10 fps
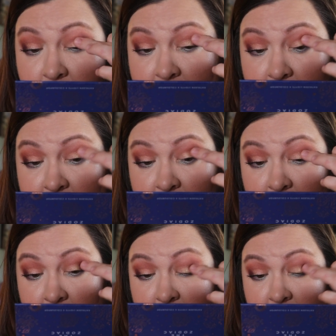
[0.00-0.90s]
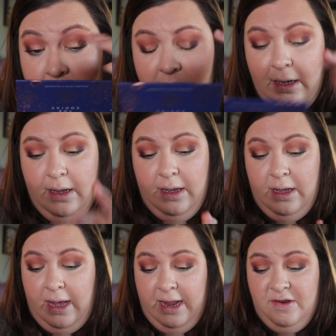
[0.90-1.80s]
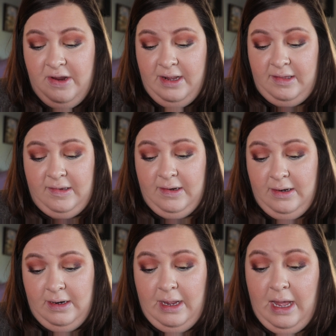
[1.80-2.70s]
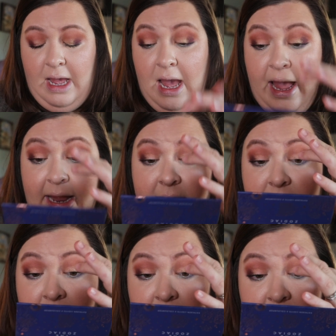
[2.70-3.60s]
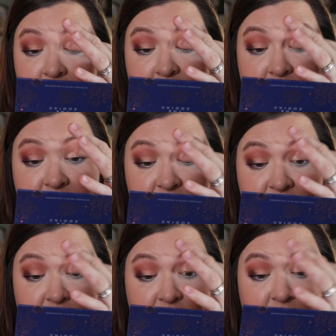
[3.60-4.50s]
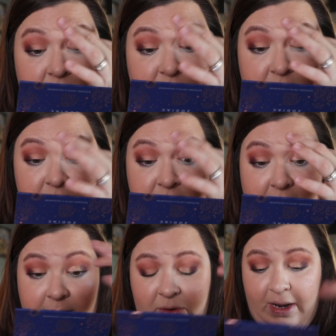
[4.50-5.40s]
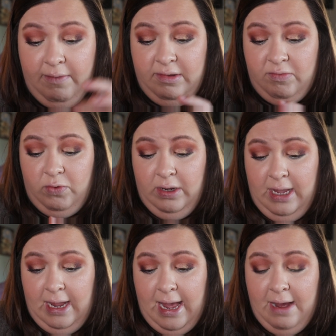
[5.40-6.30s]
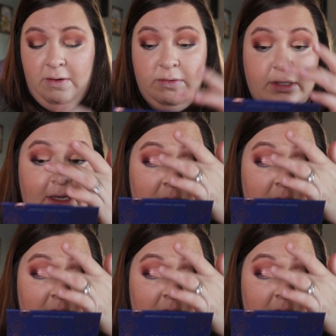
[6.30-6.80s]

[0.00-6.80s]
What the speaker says: Delta. I like listened to it for the first time when I was working out